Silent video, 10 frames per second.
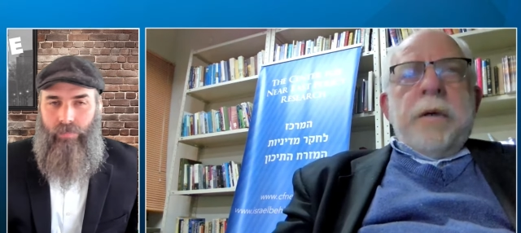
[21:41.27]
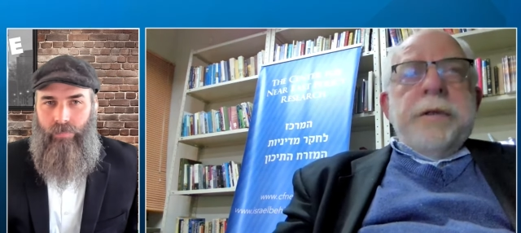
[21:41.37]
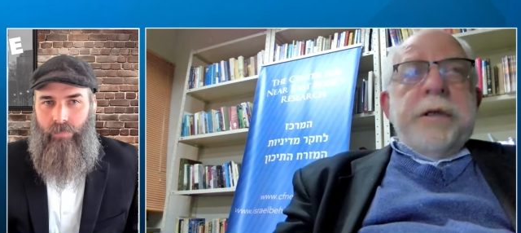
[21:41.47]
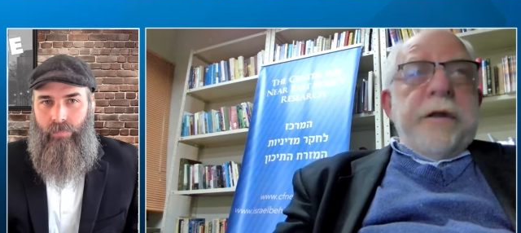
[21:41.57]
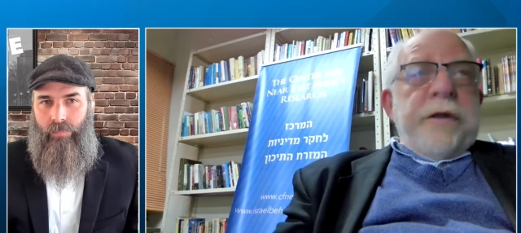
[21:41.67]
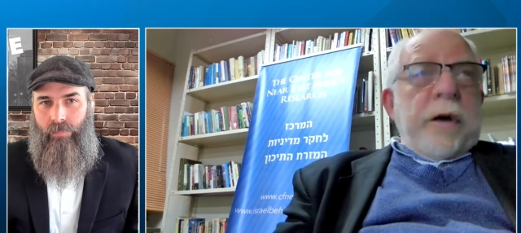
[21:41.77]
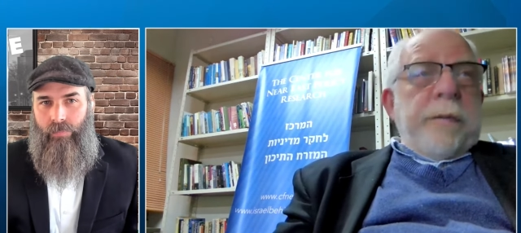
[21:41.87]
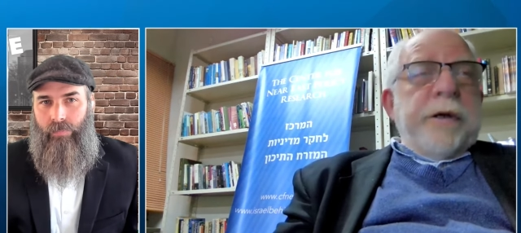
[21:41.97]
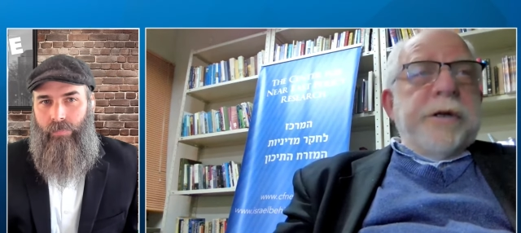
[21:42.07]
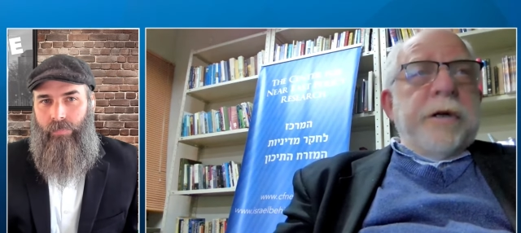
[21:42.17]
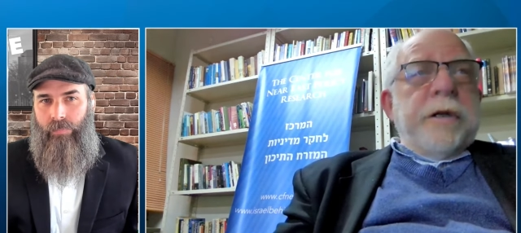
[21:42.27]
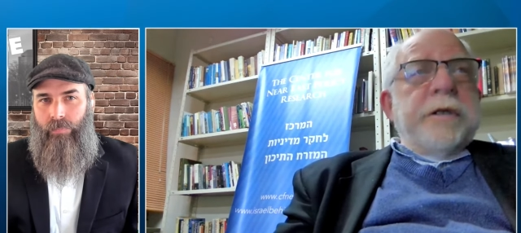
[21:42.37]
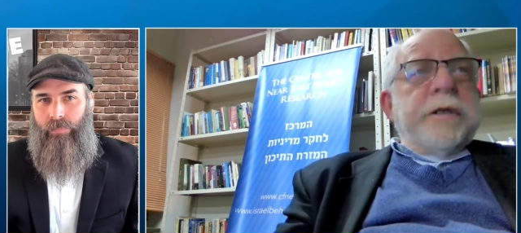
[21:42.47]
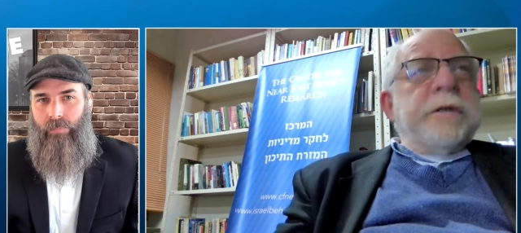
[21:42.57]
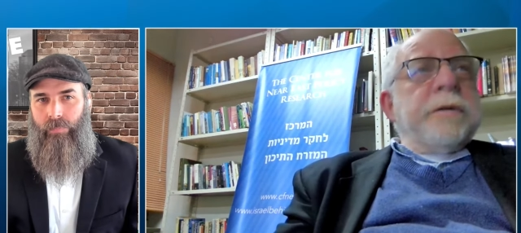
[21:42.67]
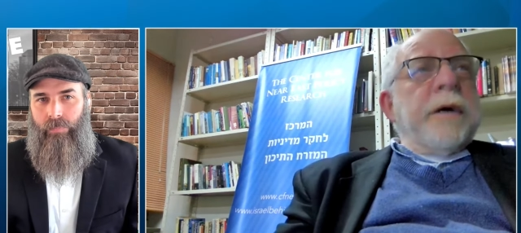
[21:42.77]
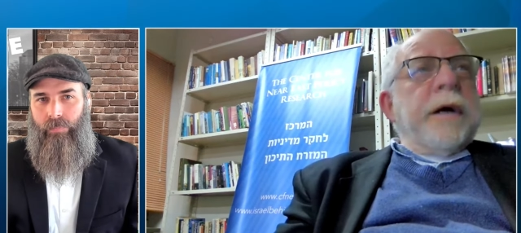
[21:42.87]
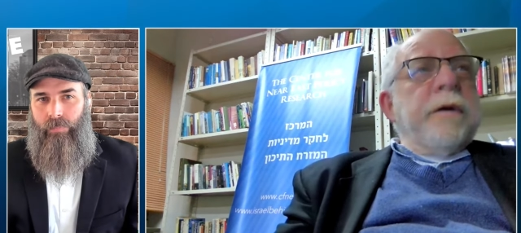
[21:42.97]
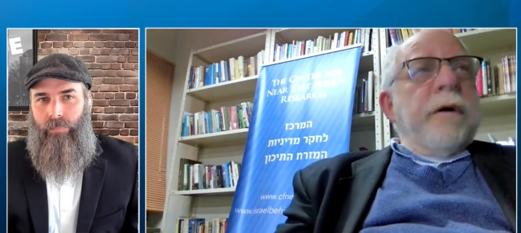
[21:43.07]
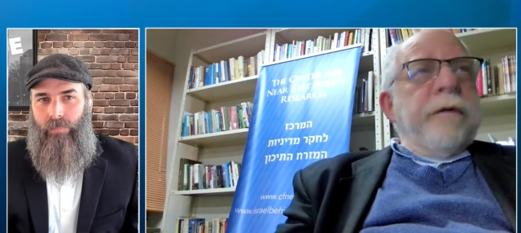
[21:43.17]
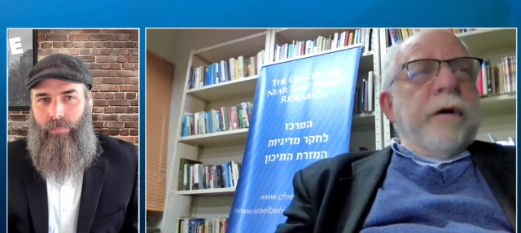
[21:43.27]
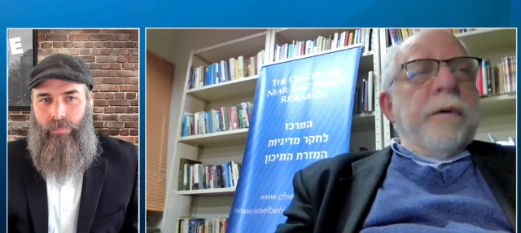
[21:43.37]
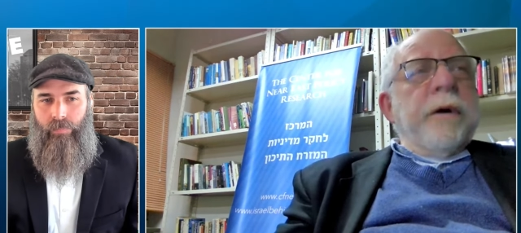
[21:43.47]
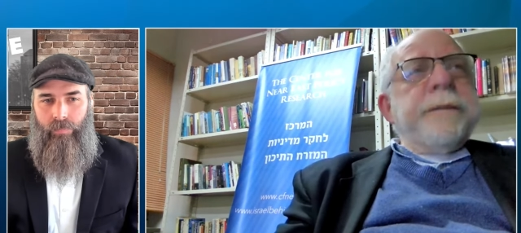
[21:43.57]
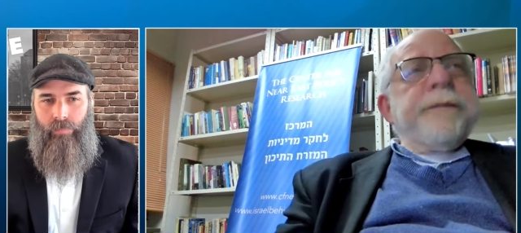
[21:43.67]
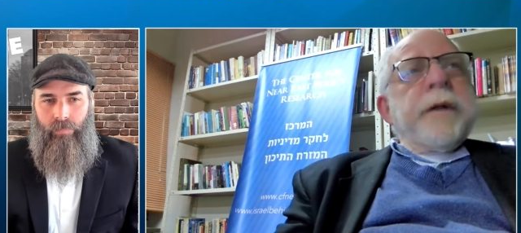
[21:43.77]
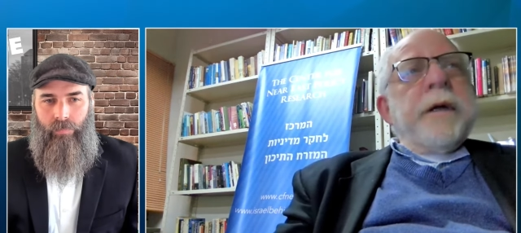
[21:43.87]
Speaker 1: who's an Ethiopian journalist who I know very well.